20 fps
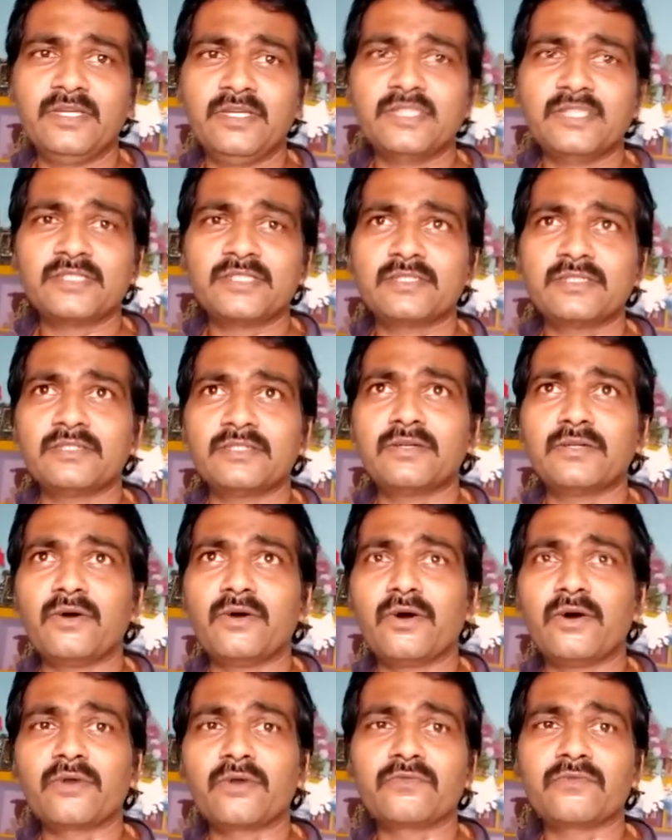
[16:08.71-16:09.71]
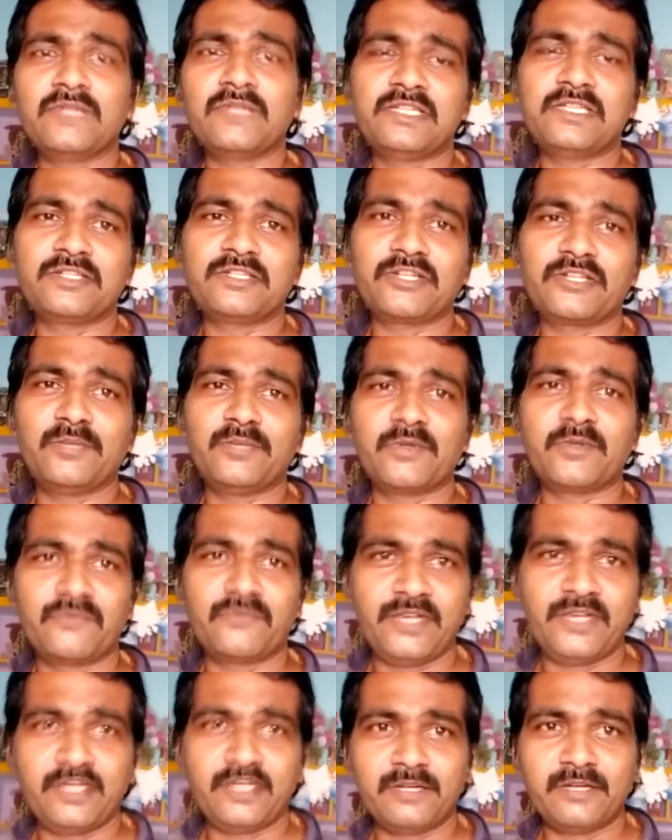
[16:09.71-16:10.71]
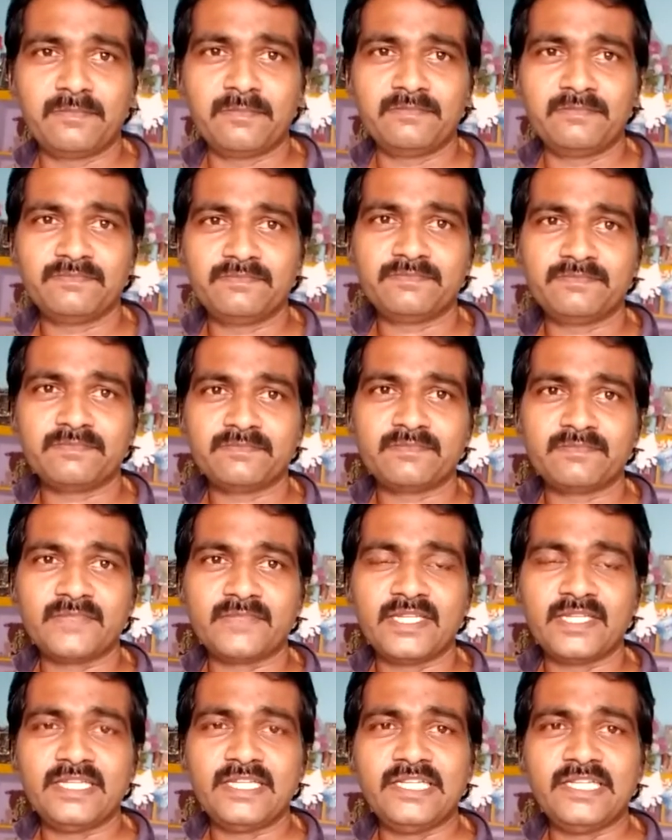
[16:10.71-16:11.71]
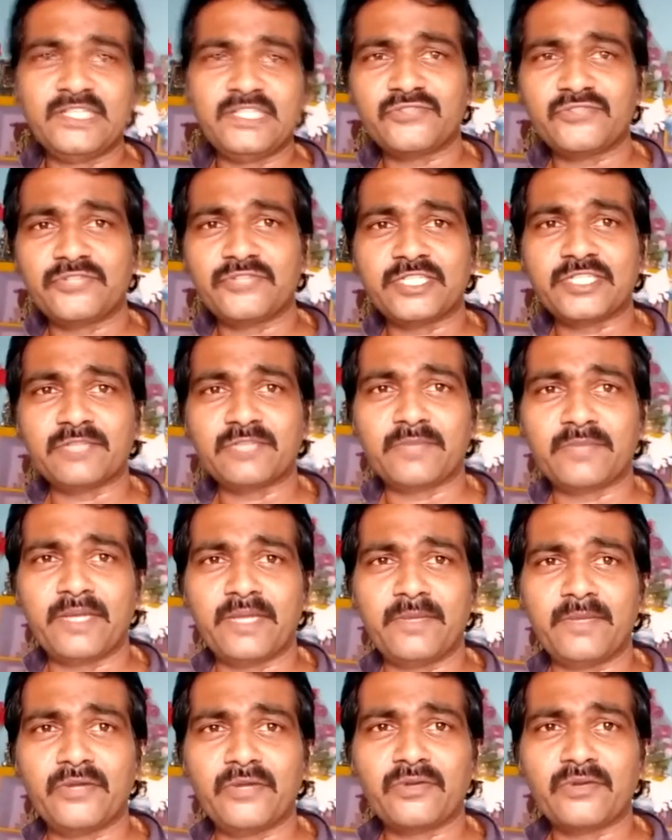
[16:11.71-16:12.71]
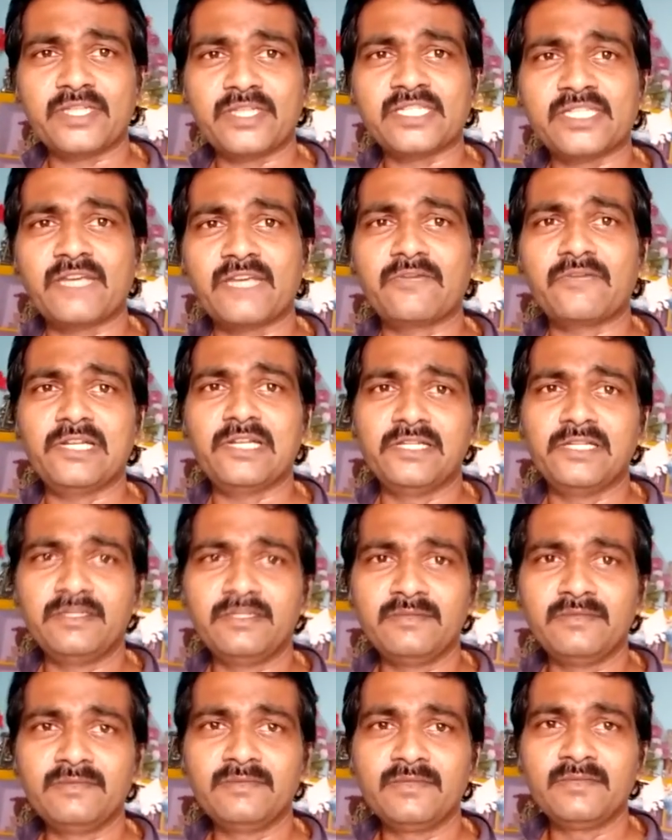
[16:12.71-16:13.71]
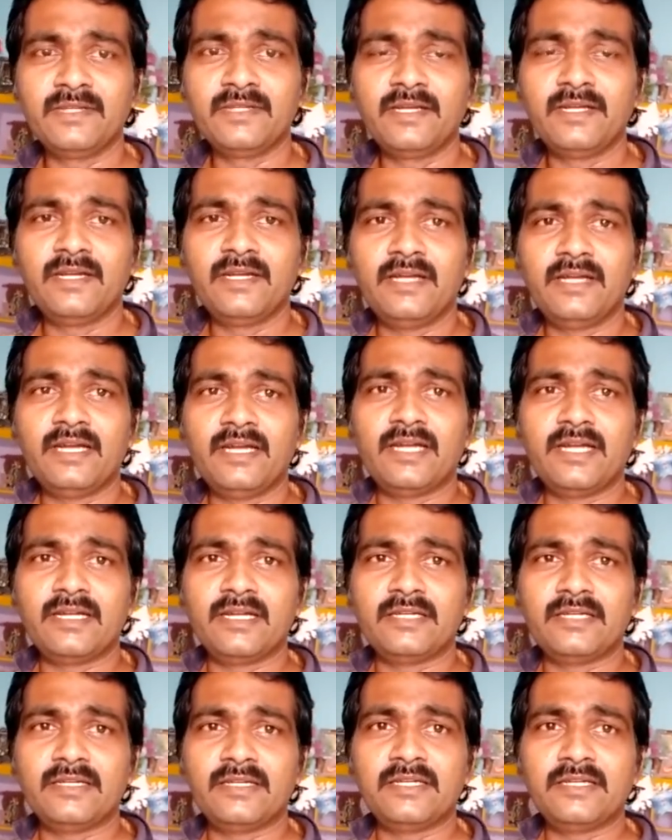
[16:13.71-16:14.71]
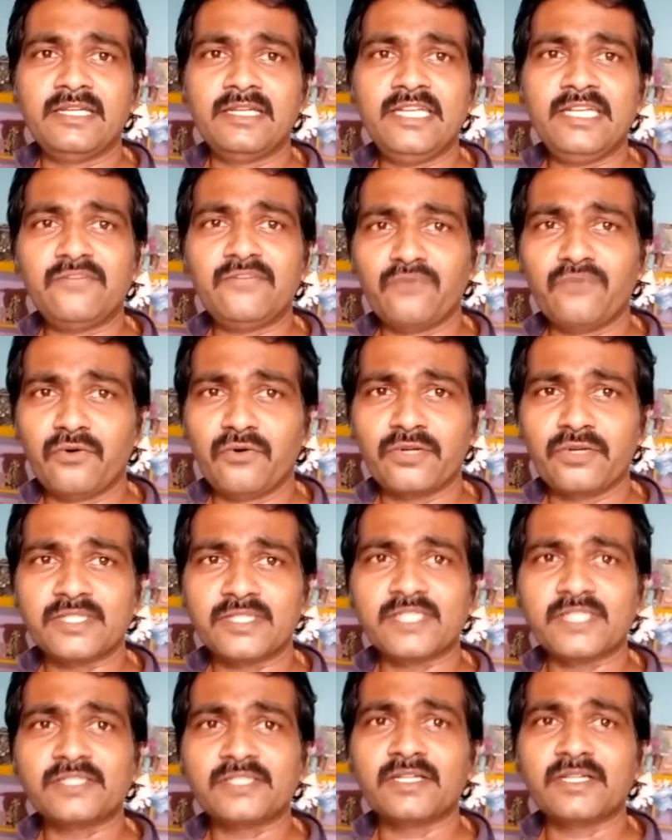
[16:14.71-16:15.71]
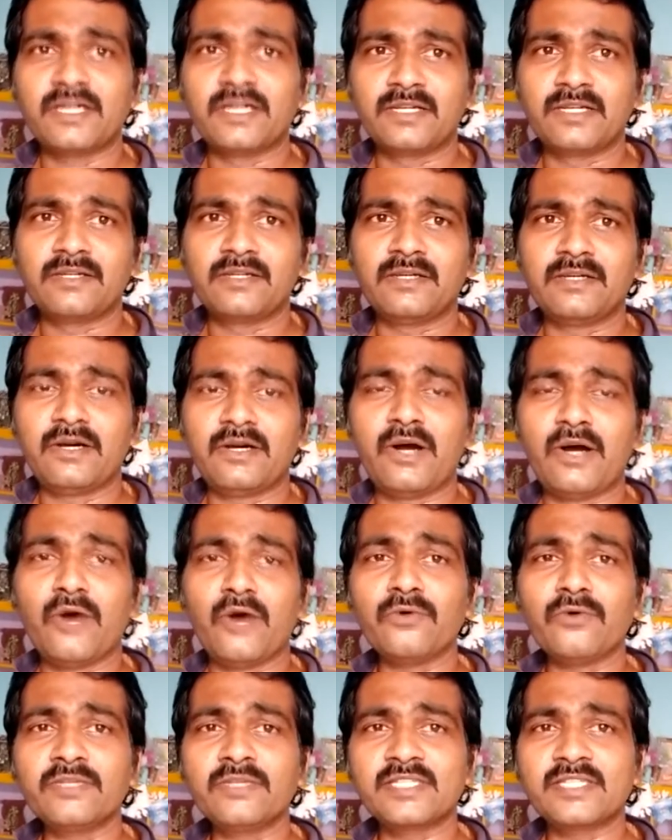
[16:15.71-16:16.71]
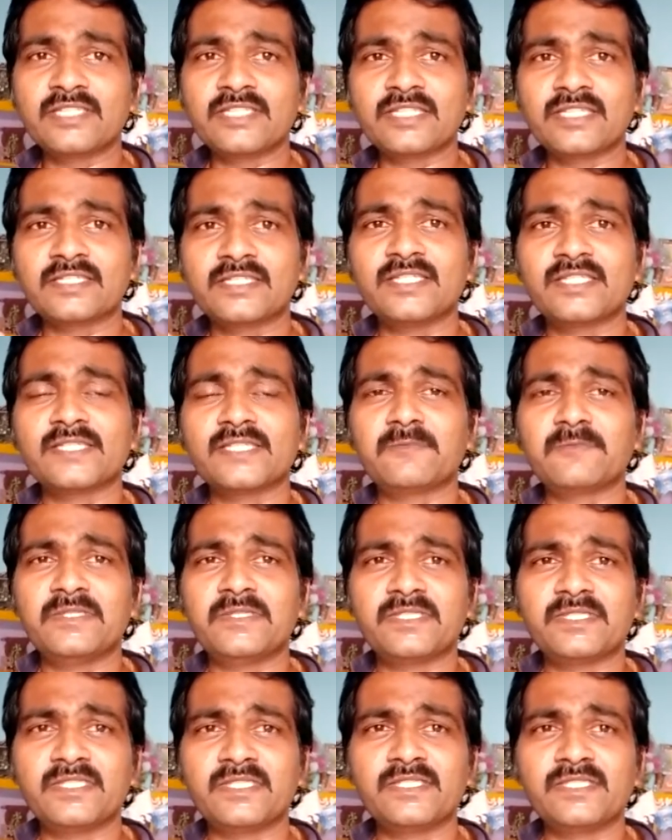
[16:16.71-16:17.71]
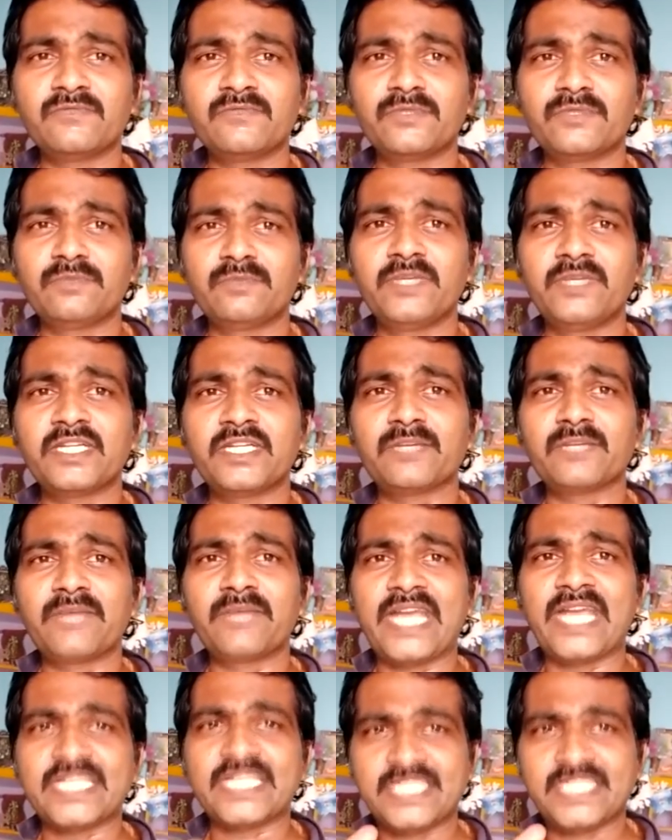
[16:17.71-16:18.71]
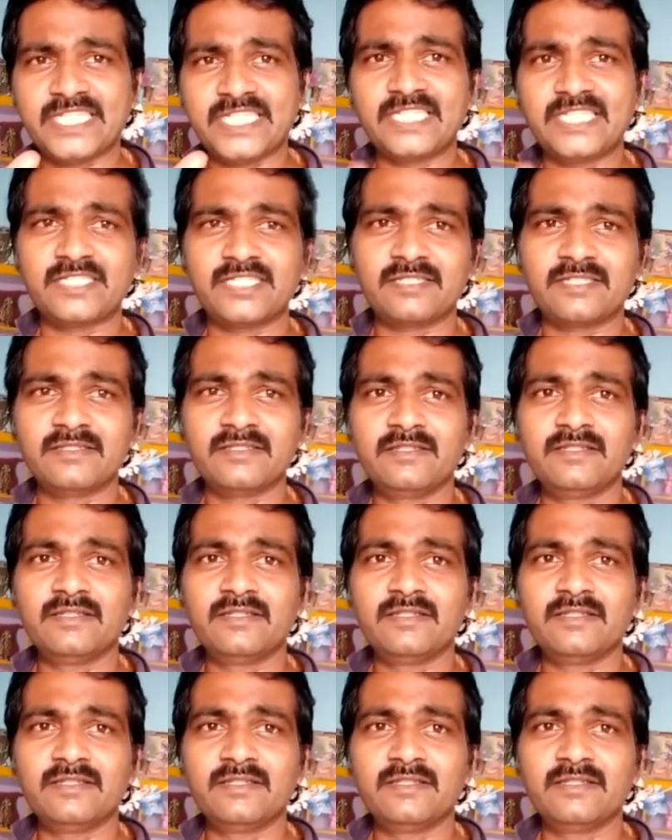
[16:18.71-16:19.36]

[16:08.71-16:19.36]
So, or will the dreamer wake up? It is written by Medora Chevalier, and it focuses on how the certain species would become extinct.